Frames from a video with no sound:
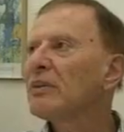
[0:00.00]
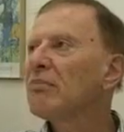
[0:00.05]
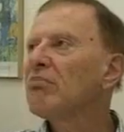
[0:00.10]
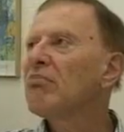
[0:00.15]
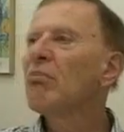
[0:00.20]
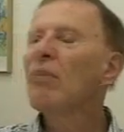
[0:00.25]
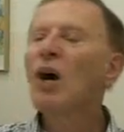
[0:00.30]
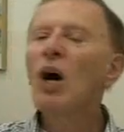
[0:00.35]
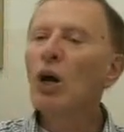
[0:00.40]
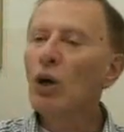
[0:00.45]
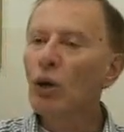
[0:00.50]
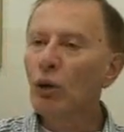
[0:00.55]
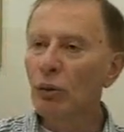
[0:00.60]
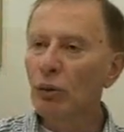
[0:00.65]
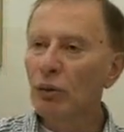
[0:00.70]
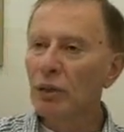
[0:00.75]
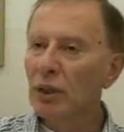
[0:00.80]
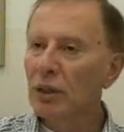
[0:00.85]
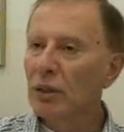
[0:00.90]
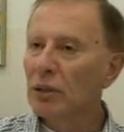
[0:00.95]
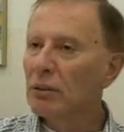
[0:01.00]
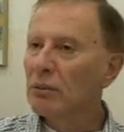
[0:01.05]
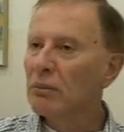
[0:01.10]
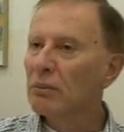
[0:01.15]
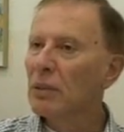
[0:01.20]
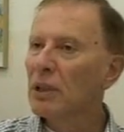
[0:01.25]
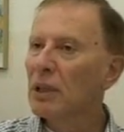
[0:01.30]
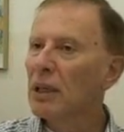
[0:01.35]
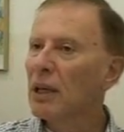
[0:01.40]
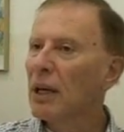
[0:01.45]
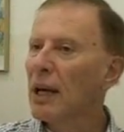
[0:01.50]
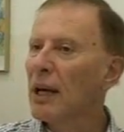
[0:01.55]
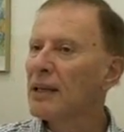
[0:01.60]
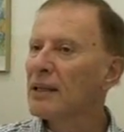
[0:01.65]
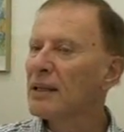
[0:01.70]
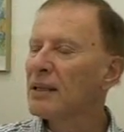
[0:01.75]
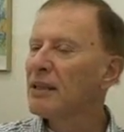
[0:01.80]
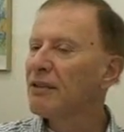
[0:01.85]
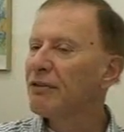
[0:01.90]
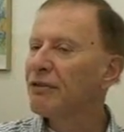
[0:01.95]
mode. It
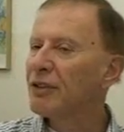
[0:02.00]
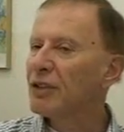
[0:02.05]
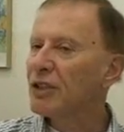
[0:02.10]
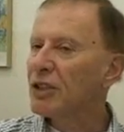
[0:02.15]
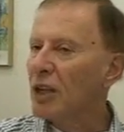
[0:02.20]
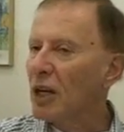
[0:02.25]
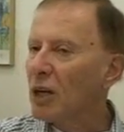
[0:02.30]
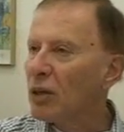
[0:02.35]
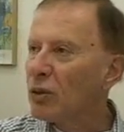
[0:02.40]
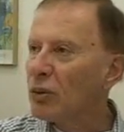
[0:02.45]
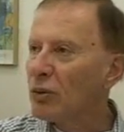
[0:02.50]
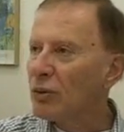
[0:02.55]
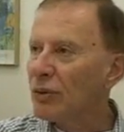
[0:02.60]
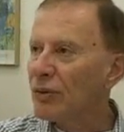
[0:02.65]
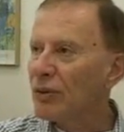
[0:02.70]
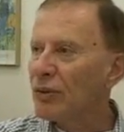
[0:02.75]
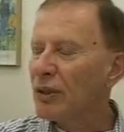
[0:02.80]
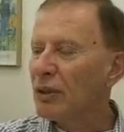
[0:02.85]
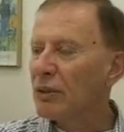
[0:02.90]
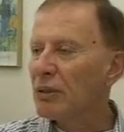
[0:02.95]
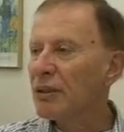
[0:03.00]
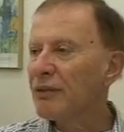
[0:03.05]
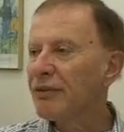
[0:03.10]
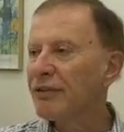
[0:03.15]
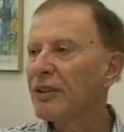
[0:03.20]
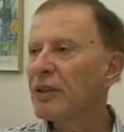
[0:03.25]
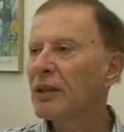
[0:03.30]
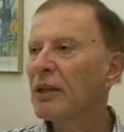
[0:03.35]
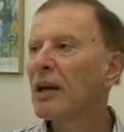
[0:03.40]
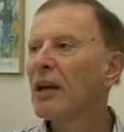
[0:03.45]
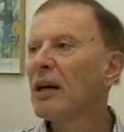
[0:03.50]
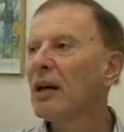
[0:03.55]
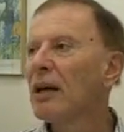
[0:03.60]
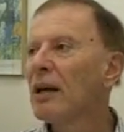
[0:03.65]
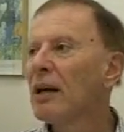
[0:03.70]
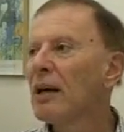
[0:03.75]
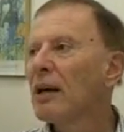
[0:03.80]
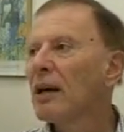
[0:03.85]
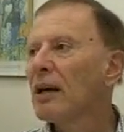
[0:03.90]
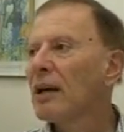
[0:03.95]
has different tones, different
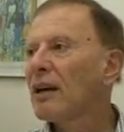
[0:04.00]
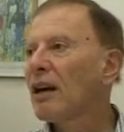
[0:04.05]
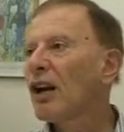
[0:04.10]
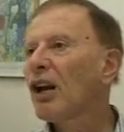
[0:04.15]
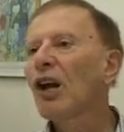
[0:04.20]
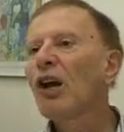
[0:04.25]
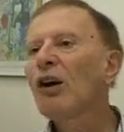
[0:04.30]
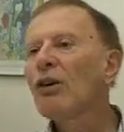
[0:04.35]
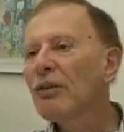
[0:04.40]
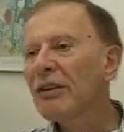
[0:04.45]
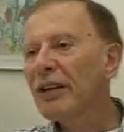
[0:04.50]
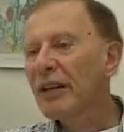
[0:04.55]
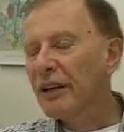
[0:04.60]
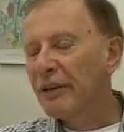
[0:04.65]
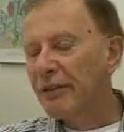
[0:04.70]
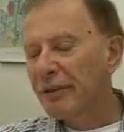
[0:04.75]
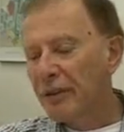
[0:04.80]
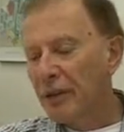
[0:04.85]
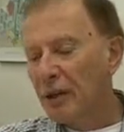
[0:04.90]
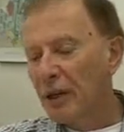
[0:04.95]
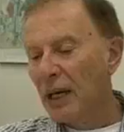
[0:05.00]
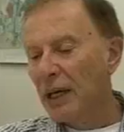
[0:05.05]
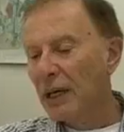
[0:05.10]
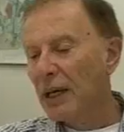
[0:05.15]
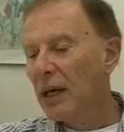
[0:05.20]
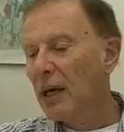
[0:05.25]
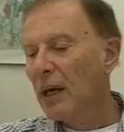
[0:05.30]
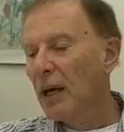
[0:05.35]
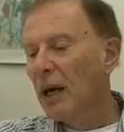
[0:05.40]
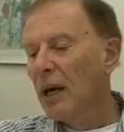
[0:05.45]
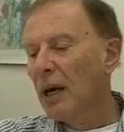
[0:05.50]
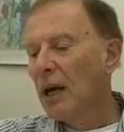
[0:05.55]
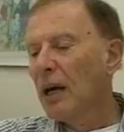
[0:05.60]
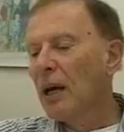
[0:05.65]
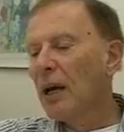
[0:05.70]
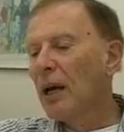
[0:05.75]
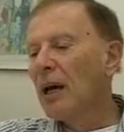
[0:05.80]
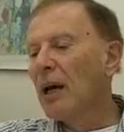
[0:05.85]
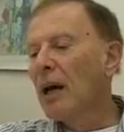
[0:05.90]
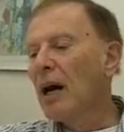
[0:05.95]
clothing, if you like.
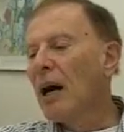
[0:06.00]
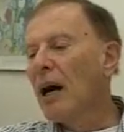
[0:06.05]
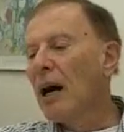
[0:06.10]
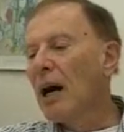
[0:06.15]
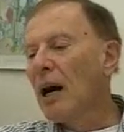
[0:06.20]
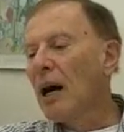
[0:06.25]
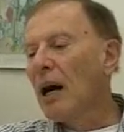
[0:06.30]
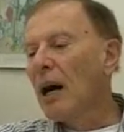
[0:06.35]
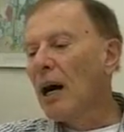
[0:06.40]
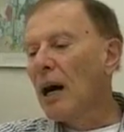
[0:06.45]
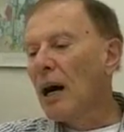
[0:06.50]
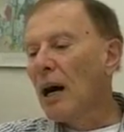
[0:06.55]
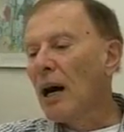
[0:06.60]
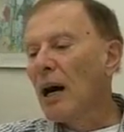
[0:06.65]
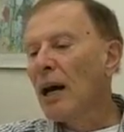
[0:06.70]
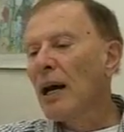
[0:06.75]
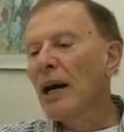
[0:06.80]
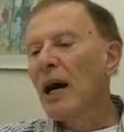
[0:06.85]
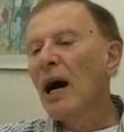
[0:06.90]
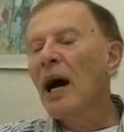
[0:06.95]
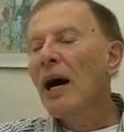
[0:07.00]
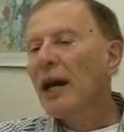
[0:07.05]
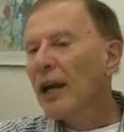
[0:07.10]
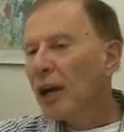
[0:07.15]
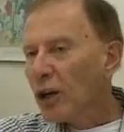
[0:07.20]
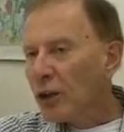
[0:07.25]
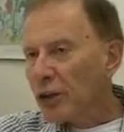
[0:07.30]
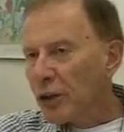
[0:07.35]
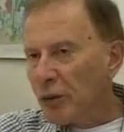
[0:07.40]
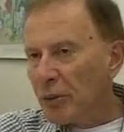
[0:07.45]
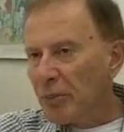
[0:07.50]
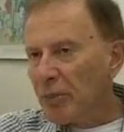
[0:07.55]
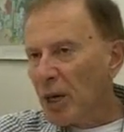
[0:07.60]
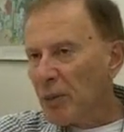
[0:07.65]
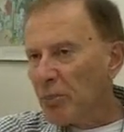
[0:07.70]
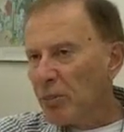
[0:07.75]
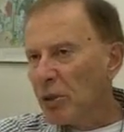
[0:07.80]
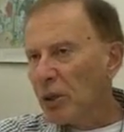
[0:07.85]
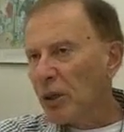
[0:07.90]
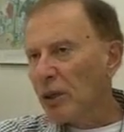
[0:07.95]
I argue in my
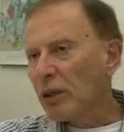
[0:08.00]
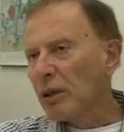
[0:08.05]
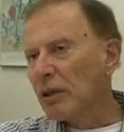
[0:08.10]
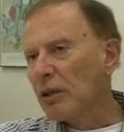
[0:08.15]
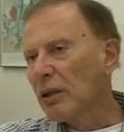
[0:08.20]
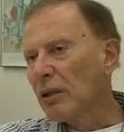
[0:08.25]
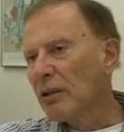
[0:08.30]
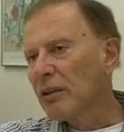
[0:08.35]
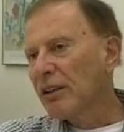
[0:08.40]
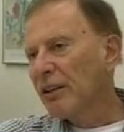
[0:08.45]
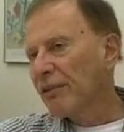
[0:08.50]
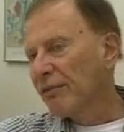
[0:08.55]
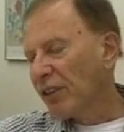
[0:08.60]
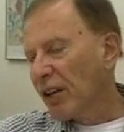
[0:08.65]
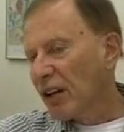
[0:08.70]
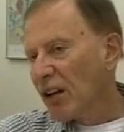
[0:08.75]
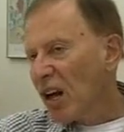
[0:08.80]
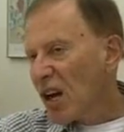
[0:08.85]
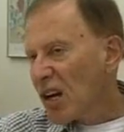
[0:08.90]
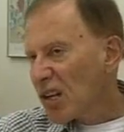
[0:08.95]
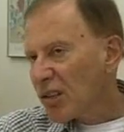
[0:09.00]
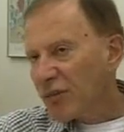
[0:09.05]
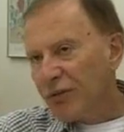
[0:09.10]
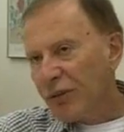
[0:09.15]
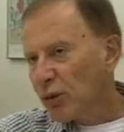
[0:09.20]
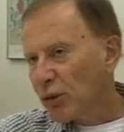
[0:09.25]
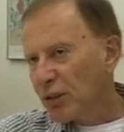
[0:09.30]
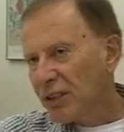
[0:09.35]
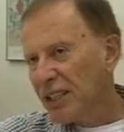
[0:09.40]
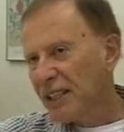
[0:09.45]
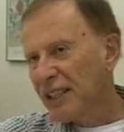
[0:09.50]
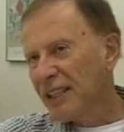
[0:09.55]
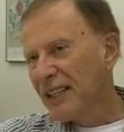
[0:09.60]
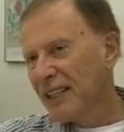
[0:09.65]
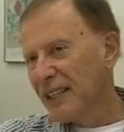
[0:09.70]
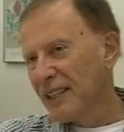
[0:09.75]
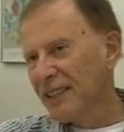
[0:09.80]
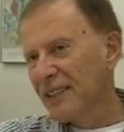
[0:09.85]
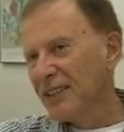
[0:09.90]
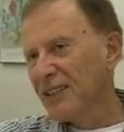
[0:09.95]
book that in the last 40
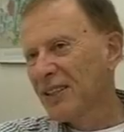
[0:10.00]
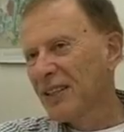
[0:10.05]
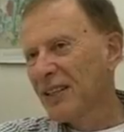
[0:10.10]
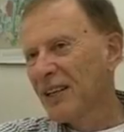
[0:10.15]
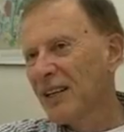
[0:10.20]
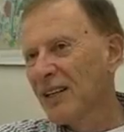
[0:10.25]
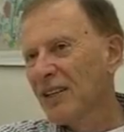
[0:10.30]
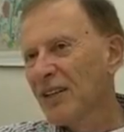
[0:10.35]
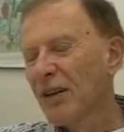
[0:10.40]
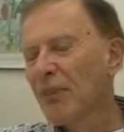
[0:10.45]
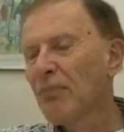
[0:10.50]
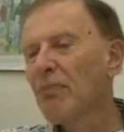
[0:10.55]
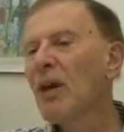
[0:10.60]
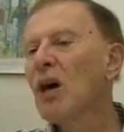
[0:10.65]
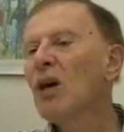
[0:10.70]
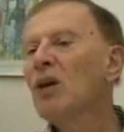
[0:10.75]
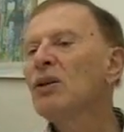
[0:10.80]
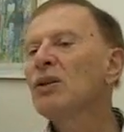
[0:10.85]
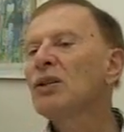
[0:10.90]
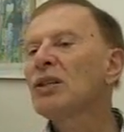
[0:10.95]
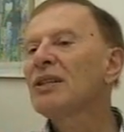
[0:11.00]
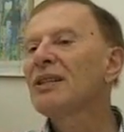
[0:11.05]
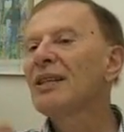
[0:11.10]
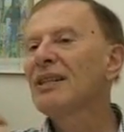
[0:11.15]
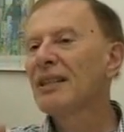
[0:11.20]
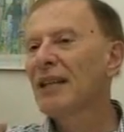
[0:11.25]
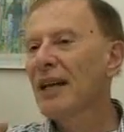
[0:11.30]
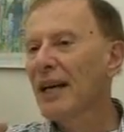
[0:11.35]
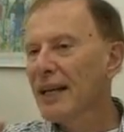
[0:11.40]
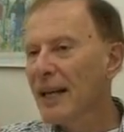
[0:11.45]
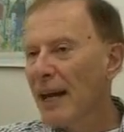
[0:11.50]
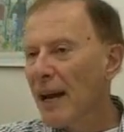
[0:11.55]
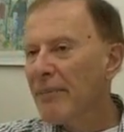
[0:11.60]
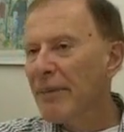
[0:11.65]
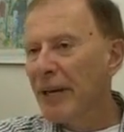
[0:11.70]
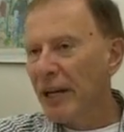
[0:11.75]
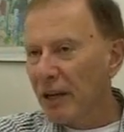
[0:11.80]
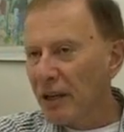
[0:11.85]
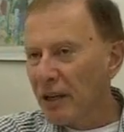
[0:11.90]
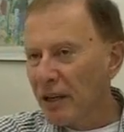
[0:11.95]
years, the most
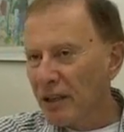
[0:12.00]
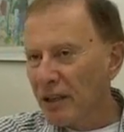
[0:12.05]
dynamic